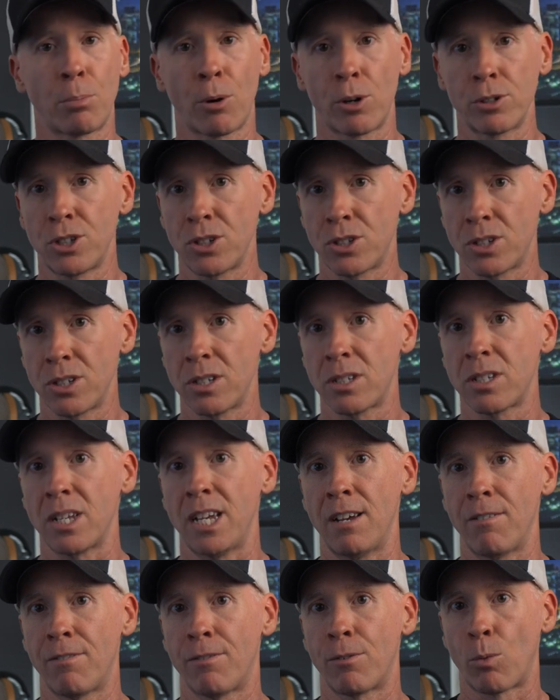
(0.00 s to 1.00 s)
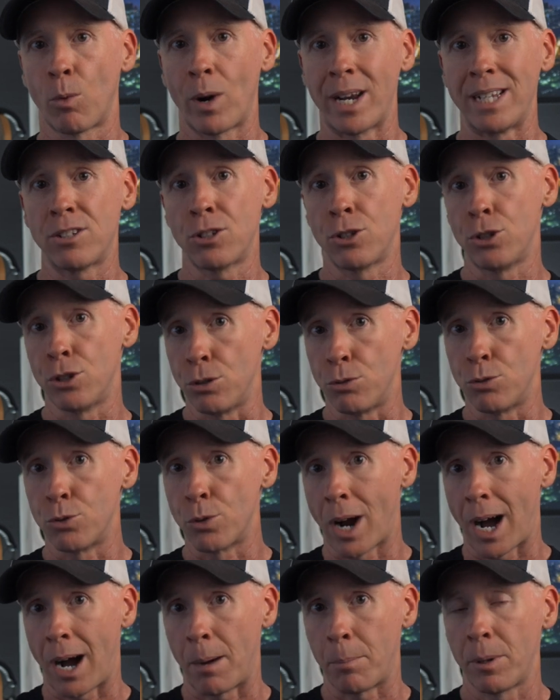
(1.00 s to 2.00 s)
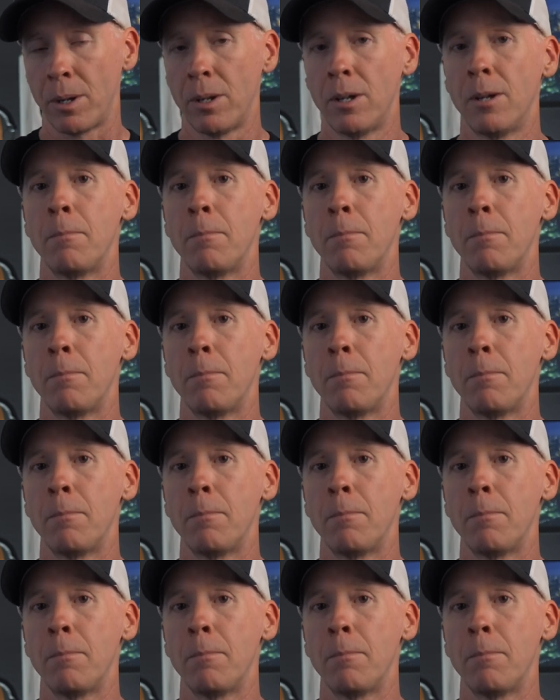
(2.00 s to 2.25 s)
purchases if rates do drop.